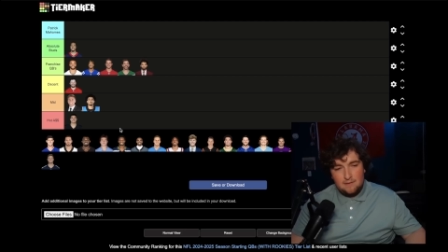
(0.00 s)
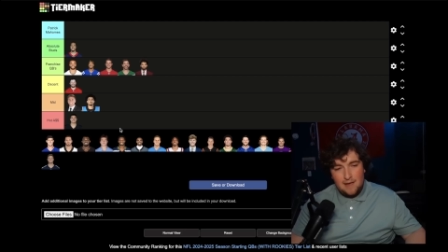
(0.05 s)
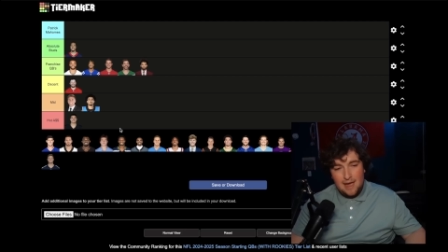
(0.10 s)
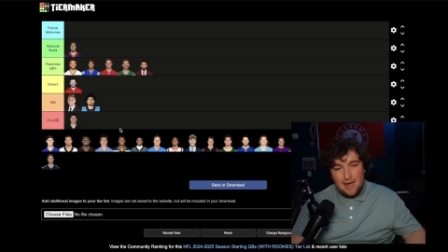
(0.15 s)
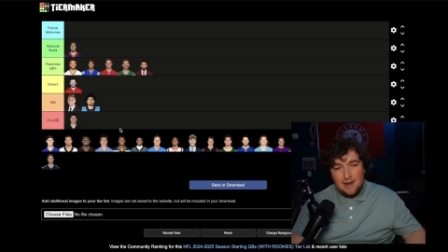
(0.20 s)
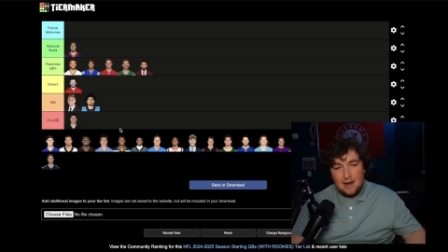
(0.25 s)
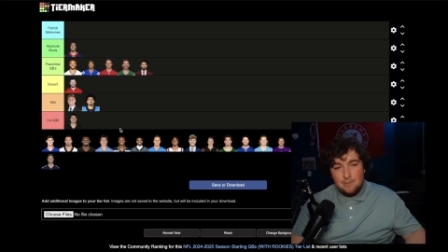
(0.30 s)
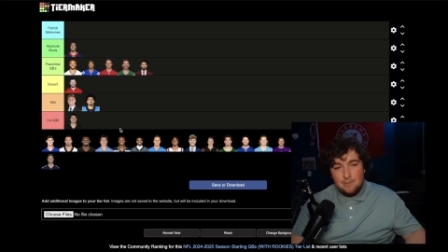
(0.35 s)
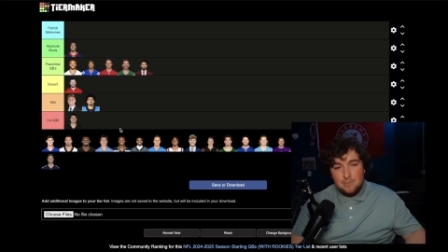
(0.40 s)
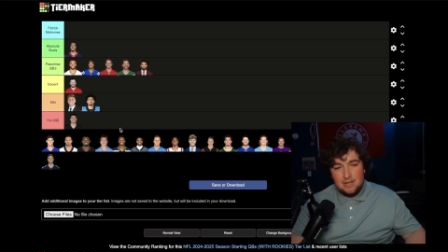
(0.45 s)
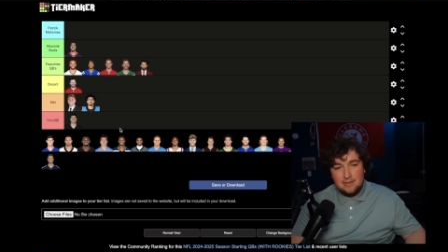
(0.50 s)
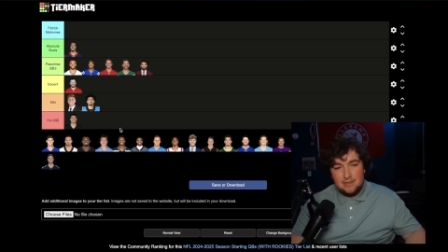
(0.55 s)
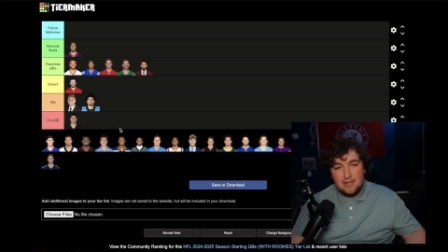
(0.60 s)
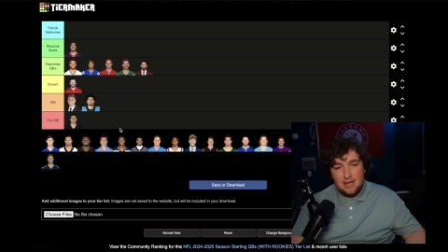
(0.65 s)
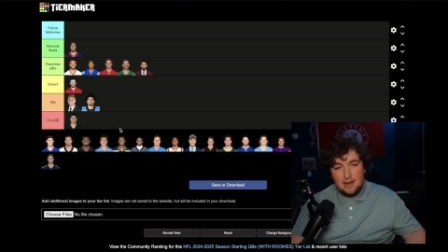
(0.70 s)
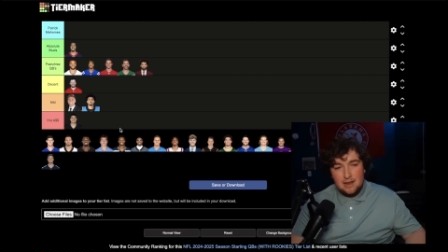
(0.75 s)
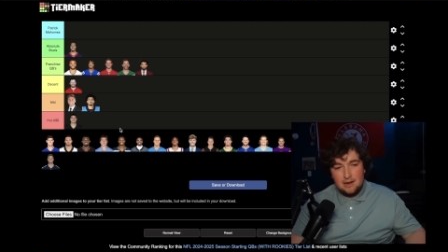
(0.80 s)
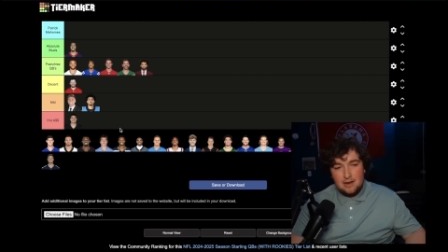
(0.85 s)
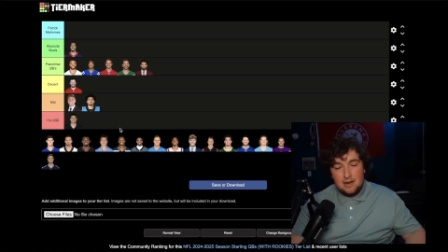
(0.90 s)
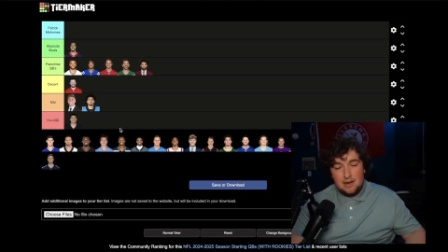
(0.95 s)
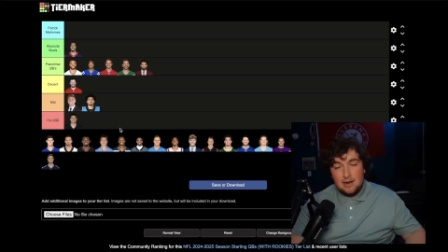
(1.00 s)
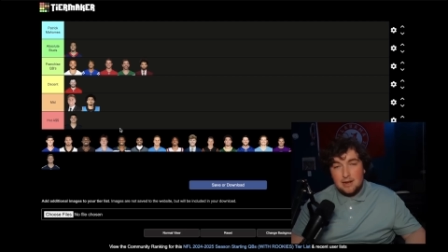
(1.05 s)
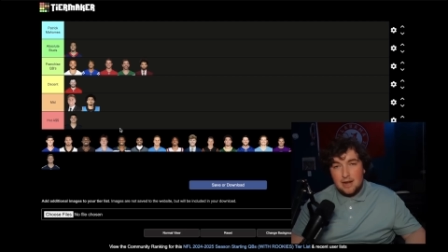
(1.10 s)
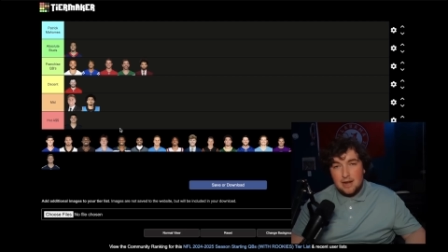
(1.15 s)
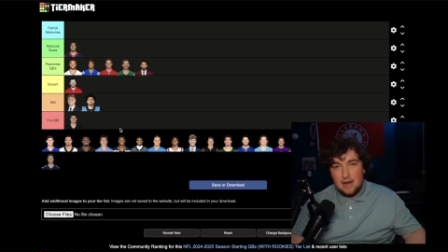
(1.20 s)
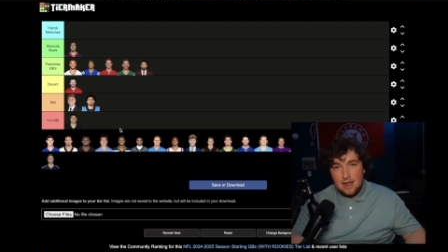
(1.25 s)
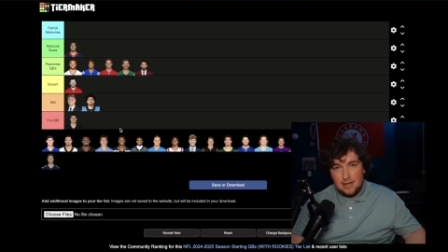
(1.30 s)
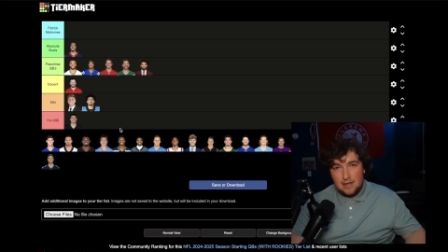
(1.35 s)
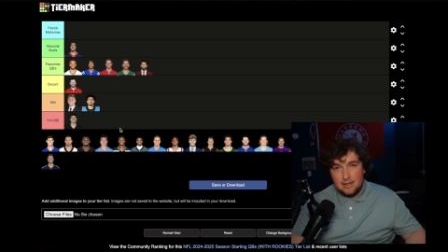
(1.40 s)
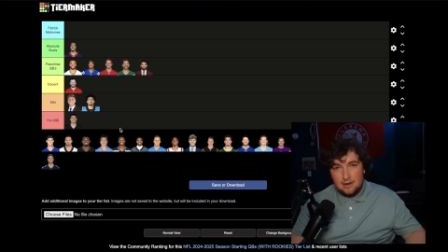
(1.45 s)
and I mean that in a
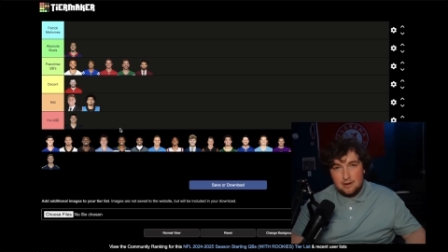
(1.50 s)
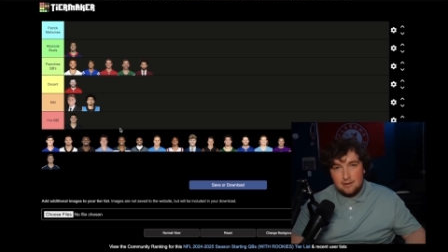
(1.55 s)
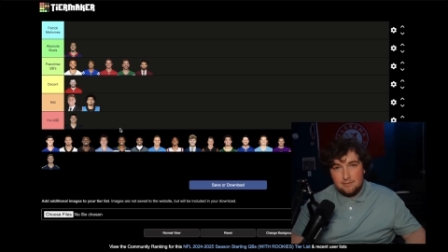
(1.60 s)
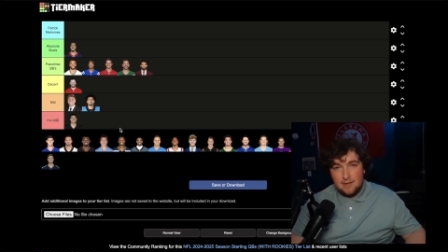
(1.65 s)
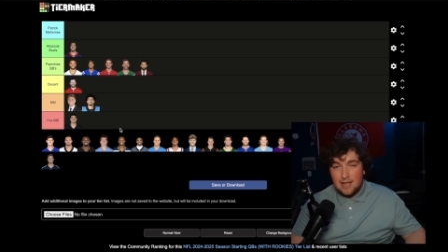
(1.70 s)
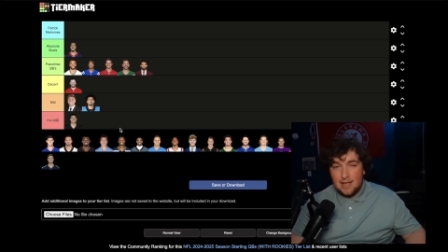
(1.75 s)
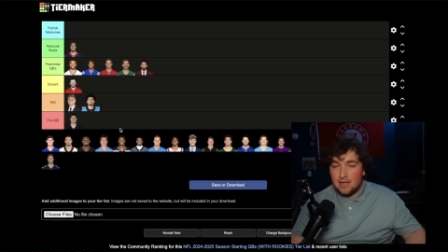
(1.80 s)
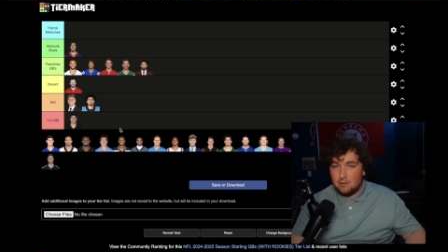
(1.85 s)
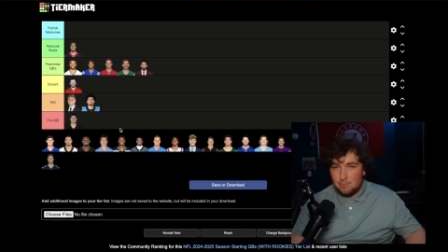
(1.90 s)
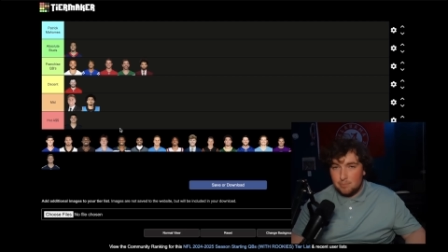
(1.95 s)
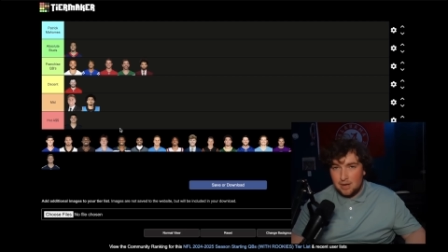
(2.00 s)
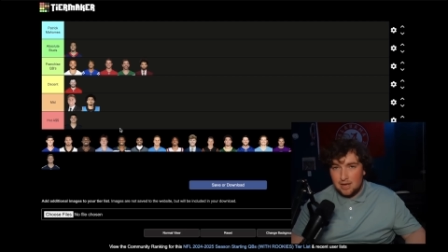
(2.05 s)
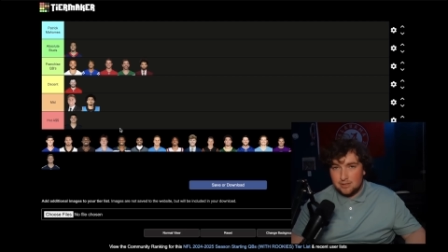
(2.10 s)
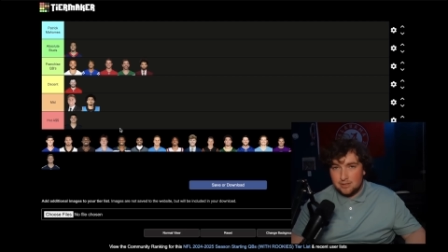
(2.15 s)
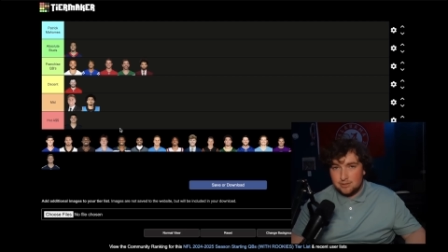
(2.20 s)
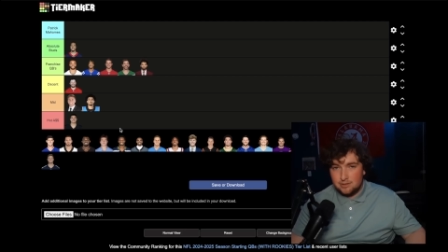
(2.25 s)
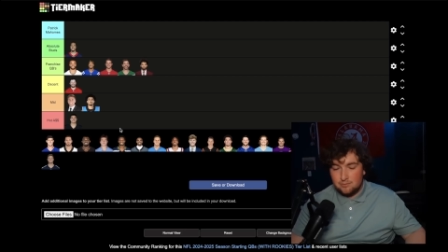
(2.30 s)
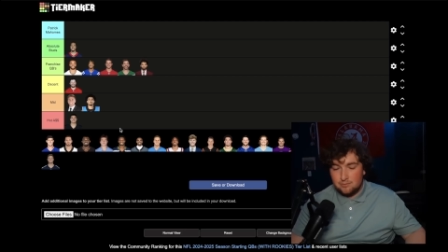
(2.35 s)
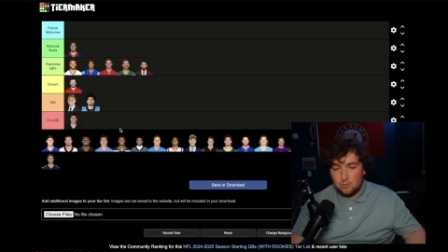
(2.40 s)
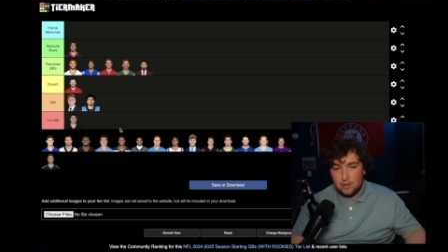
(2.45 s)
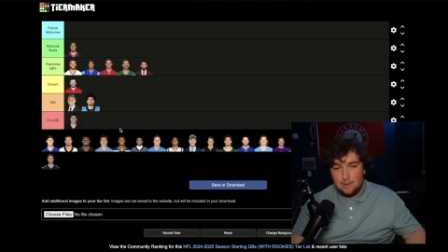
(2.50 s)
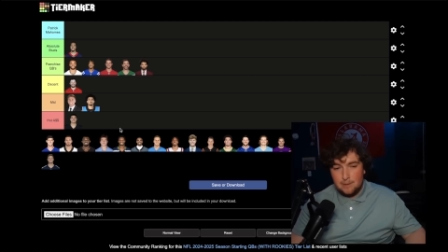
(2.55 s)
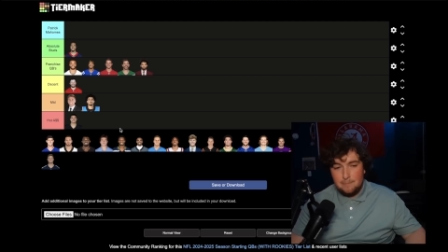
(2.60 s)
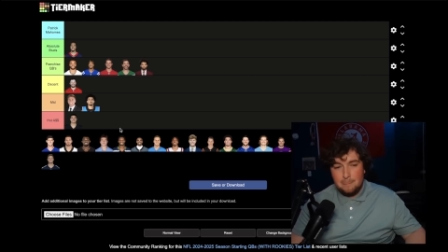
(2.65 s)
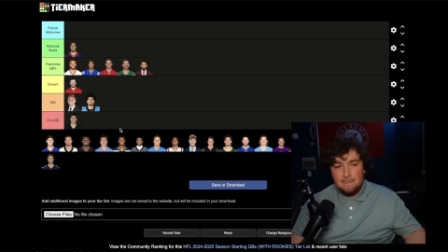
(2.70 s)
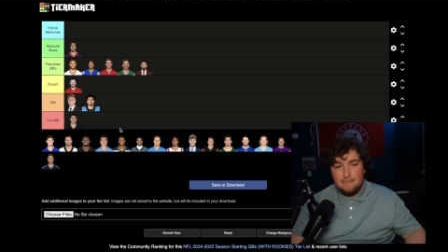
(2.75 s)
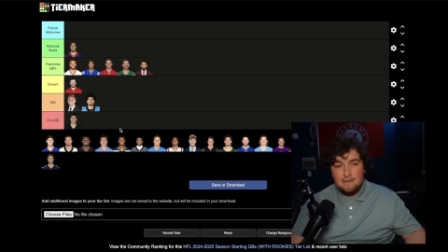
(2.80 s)
negative and positive way.